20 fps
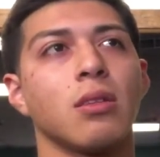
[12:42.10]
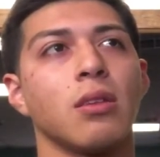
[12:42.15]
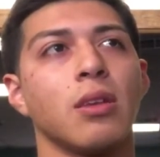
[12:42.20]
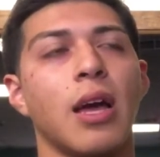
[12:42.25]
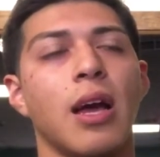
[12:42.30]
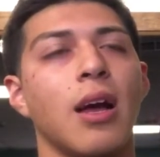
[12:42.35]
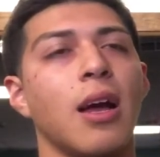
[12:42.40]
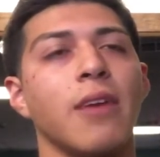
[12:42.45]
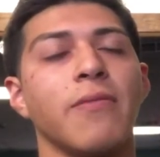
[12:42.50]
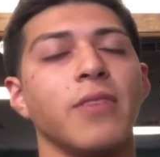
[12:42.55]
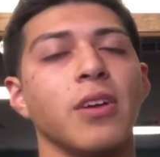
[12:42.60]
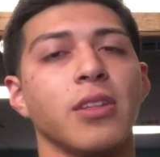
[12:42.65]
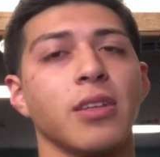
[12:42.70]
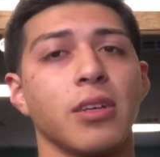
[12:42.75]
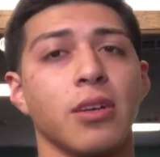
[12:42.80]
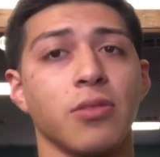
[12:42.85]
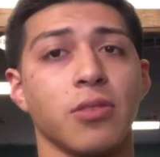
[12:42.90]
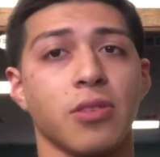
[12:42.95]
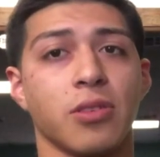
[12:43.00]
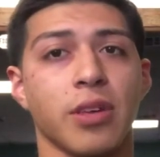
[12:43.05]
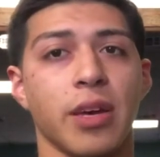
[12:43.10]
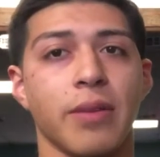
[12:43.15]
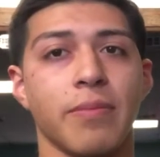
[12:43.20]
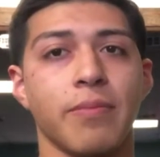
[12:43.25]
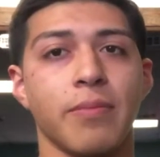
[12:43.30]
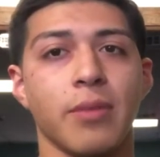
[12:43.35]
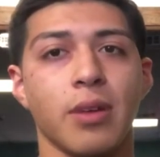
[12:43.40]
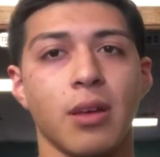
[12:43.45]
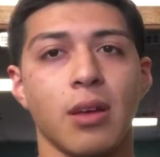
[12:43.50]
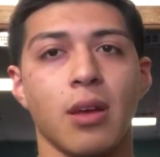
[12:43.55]
yeah, I have nothing else to say.
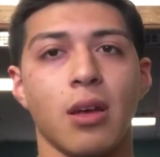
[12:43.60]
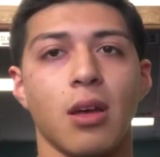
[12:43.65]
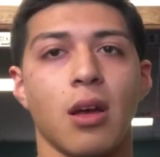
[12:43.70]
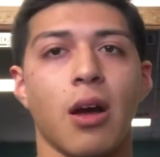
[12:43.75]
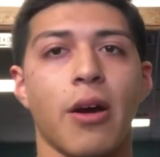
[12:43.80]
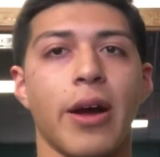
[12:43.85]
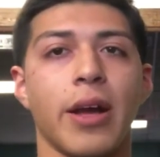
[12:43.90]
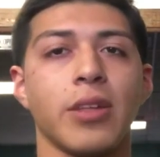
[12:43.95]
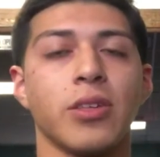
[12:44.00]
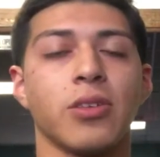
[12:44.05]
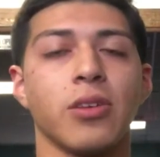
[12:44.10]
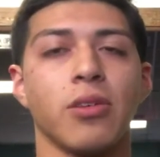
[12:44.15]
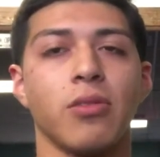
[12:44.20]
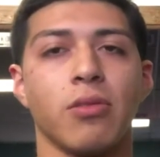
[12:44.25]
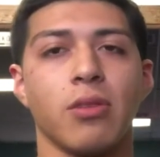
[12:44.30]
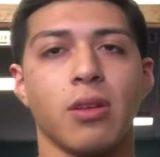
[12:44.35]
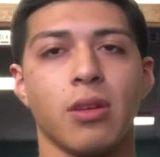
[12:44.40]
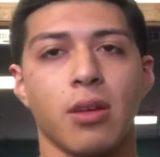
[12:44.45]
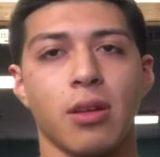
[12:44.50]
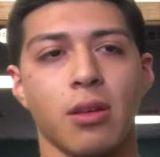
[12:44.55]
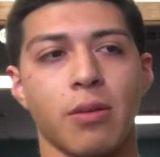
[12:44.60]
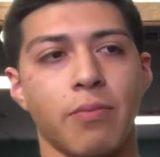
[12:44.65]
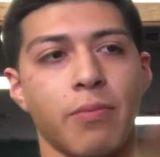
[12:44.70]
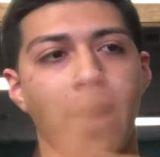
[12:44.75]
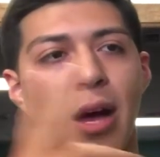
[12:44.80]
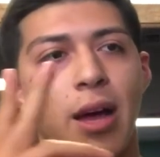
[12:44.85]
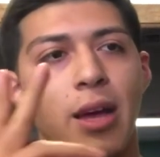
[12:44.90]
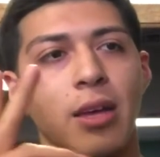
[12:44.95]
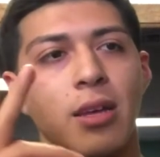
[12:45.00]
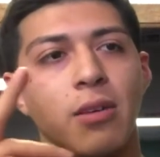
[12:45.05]
All right, so
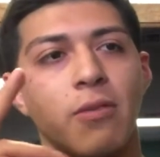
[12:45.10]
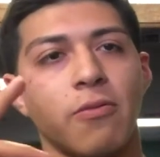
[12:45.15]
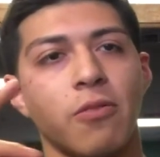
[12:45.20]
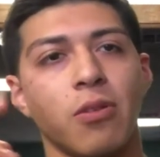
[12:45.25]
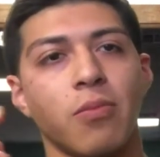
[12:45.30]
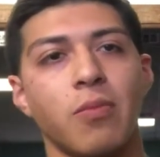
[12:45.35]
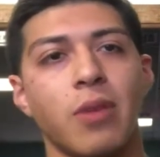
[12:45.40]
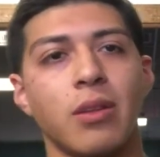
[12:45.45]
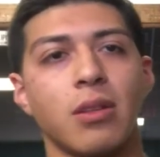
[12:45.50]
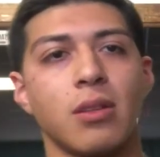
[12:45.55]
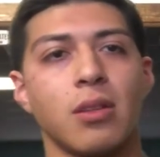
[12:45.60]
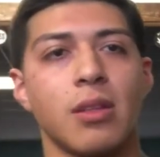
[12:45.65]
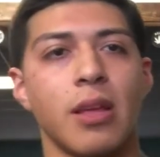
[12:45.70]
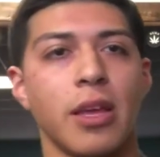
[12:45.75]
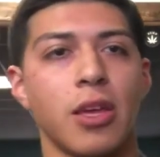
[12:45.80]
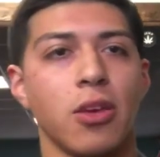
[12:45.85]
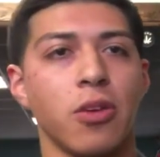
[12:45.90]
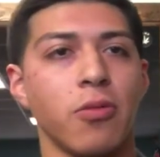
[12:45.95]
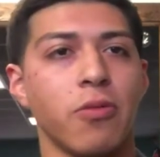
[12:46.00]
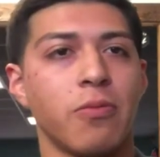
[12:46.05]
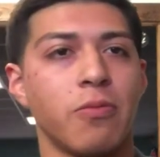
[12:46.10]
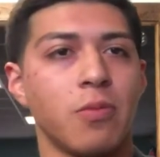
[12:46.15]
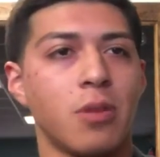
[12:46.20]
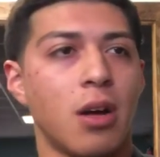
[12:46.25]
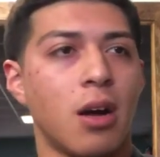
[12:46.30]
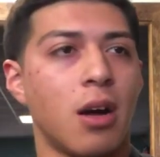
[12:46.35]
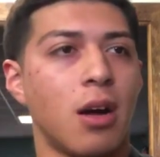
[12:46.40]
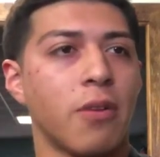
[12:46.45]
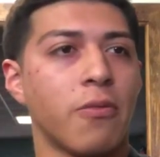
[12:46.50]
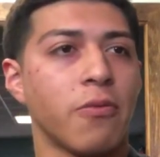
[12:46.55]
bye for my, thank you
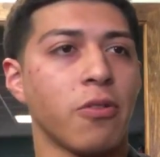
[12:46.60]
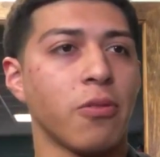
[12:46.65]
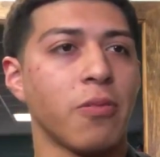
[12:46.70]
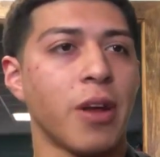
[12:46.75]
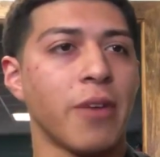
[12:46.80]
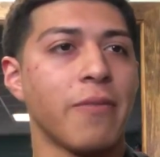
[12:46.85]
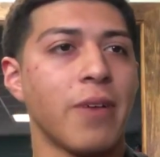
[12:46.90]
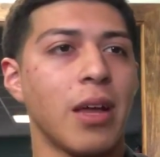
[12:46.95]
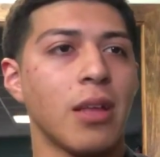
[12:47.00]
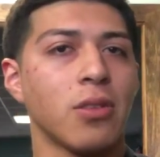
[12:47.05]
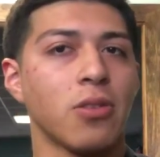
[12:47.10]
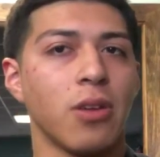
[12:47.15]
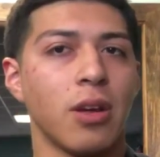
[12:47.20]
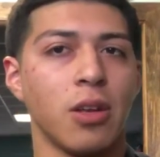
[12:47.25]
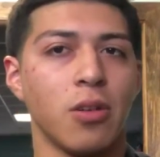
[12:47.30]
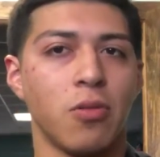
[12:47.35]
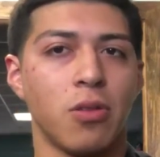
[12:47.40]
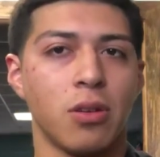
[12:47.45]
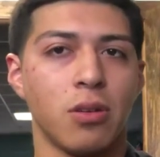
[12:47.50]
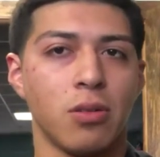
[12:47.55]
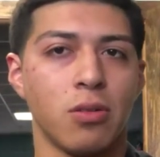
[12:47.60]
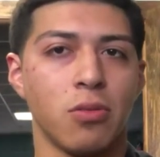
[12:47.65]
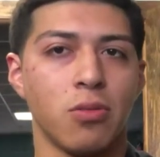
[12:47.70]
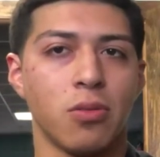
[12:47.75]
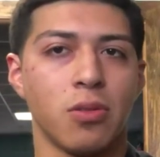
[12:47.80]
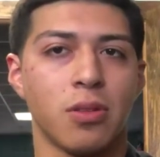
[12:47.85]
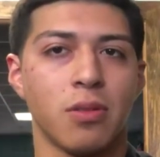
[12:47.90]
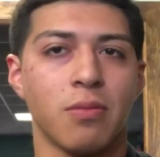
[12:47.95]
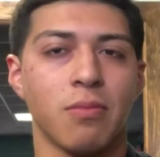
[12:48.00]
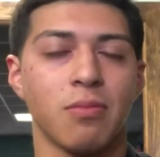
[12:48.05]
uh, for my fans or anyone
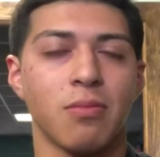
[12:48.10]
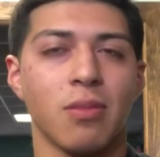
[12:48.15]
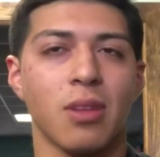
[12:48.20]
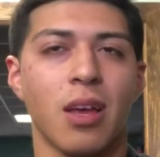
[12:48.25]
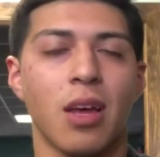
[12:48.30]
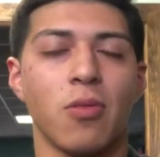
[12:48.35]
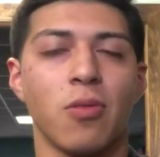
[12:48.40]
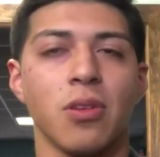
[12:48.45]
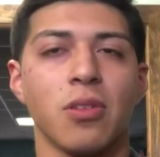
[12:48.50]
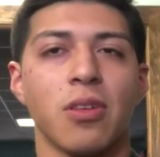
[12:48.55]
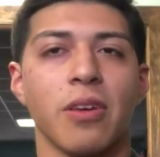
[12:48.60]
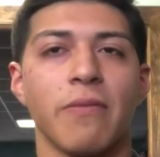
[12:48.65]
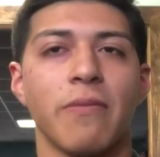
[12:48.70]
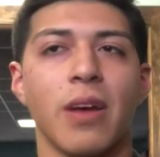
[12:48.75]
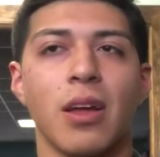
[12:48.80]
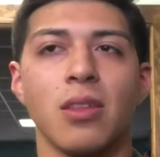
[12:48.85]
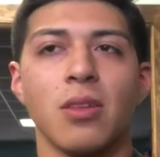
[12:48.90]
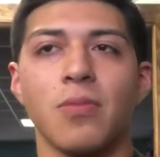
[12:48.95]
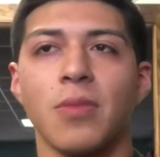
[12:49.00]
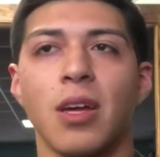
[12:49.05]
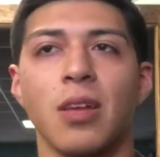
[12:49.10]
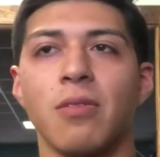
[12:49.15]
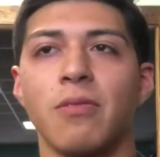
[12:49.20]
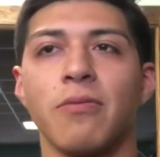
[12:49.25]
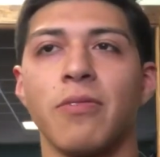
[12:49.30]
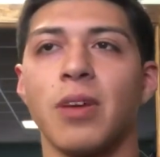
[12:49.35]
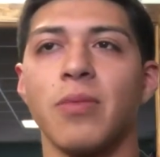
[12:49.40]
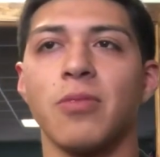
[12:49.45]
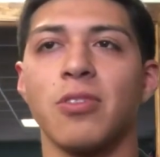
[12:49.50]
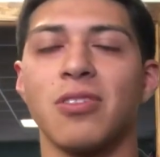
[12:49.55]
who's I don't want to say fans. I'm not even
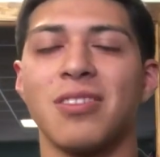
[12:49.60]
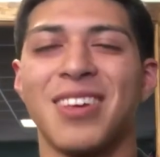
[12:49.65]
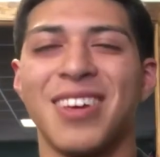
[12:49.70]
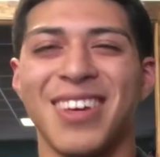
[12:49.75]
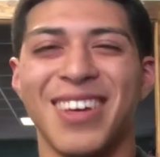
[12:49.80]
famous.